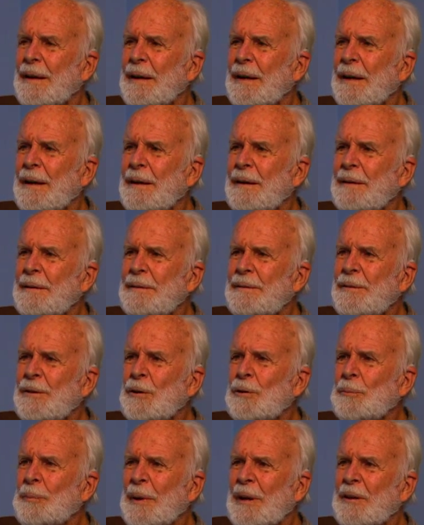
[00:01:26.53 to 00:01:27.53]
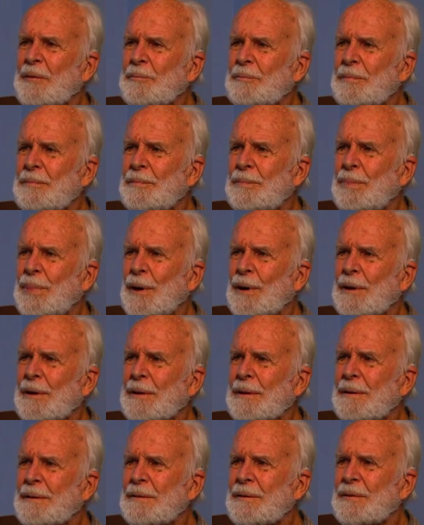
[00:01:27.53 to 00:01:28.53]
No big
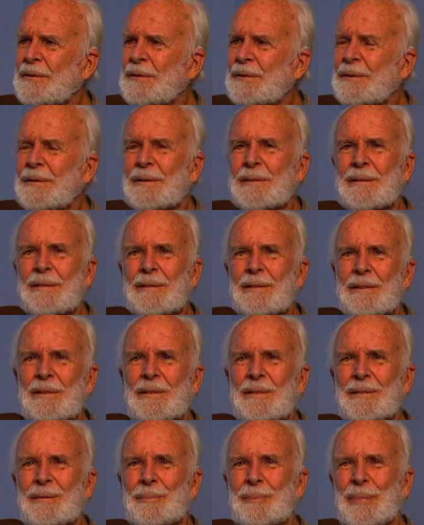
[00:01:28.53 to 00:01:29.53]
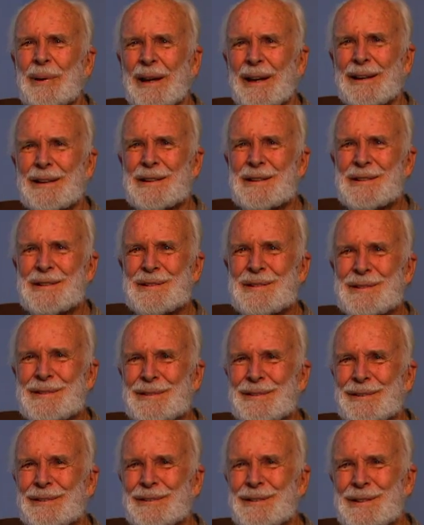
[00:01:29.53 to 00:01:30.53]
bugs or pests
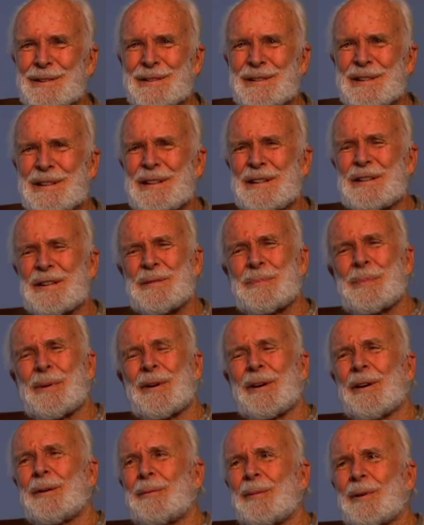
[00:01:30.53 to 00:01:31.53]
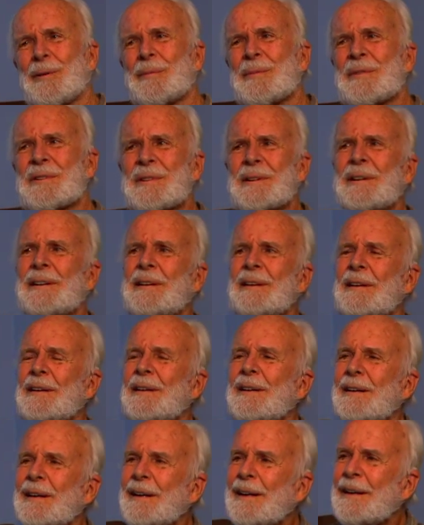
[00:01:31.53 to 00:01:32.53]
or disease problems,
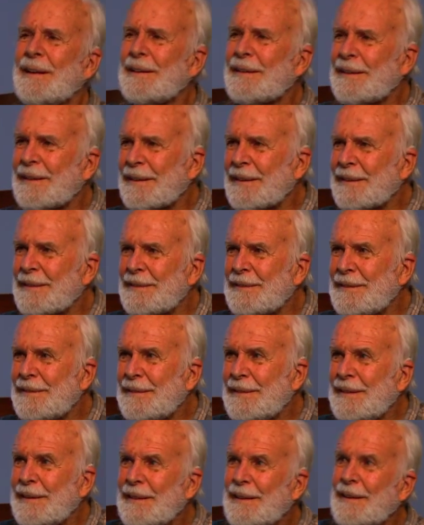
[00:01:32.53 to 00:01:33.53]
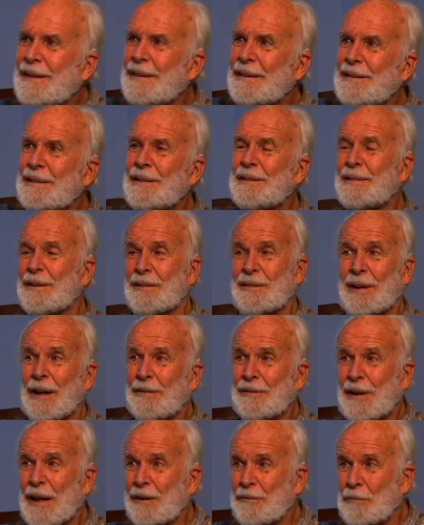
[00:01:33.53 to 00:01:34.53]
and just
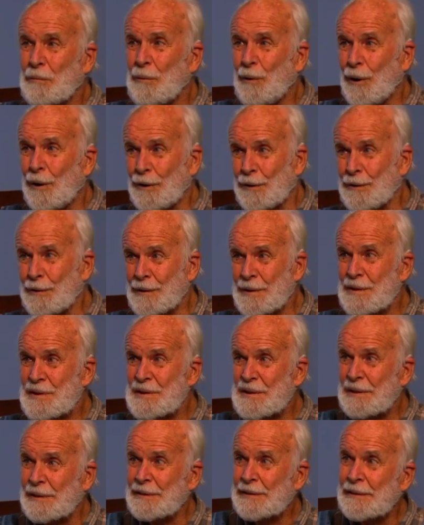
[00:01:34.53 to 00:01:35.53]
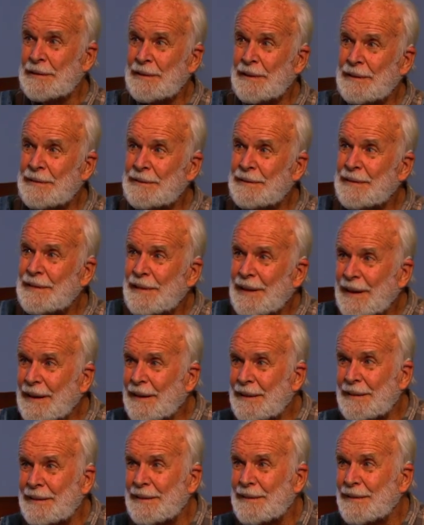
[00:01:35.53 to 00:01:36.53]
have to have water and sun
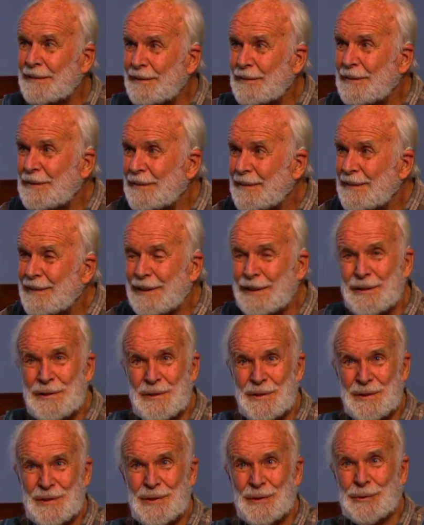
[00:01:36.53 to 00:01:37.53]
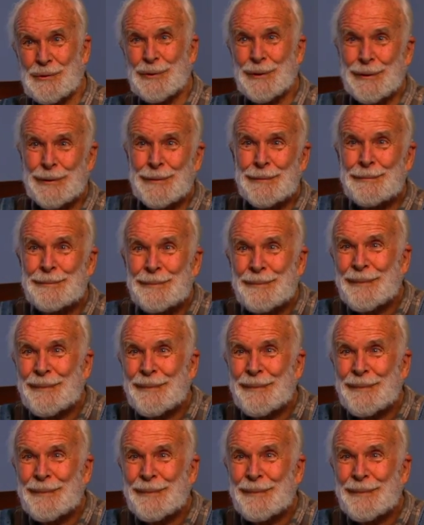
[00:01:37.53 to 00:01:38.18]
and decent soil.